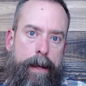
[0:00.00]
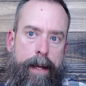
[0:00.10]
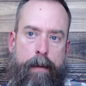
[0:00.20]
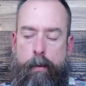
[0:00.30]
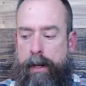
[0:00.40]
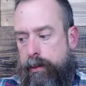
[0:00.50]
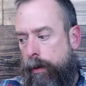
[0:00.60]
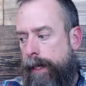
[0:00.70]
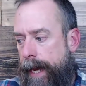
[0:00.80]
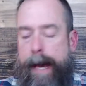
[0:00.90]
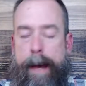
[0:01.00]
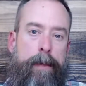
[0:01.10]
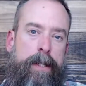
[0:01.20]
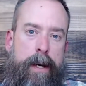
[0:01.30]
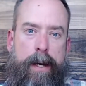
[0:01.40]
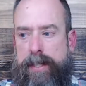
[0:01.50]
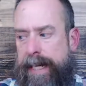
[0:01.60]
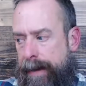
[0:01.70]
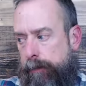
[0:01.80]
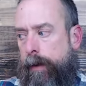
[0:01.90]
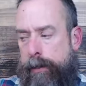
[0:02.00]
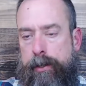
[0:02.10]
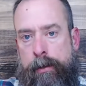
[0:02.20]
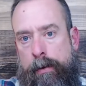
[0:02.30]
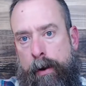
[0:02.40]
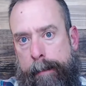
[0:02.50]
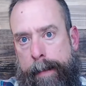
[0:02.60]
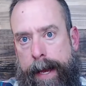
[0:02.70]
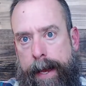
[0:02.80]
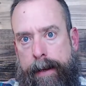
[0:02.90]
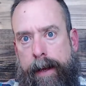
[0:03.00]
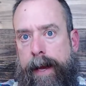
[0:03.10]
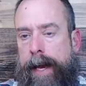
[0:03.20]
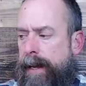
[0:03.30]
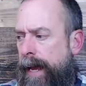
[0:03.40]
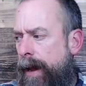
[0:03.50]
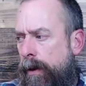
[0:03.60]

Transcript: and what's going to happen to us if we do obey it, and how,